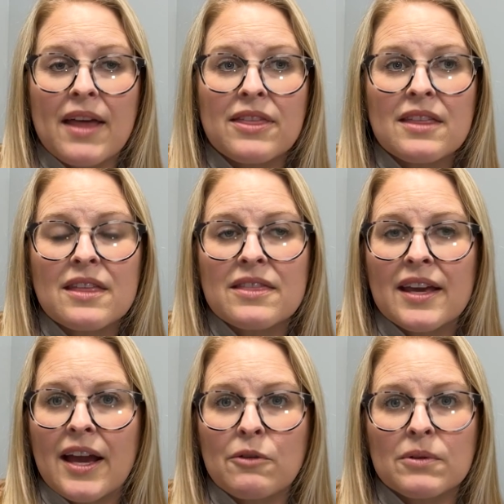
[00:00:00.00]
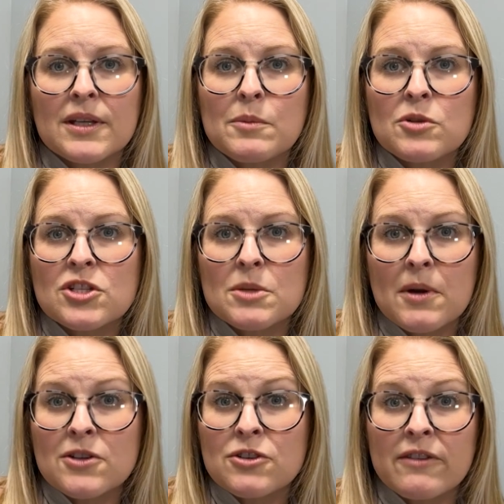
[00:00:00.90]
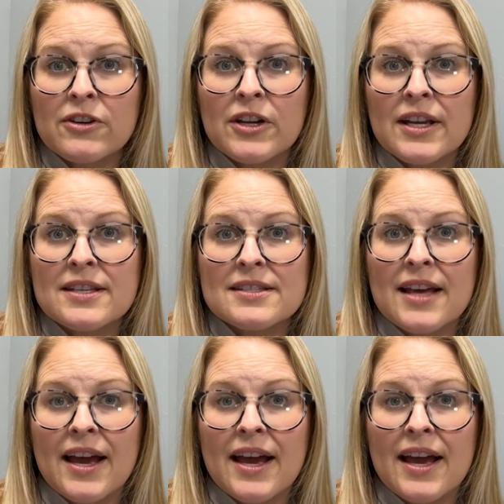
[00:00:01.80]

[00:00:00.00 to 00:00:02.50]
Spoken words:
I think the thing I really appreciate about Trevor is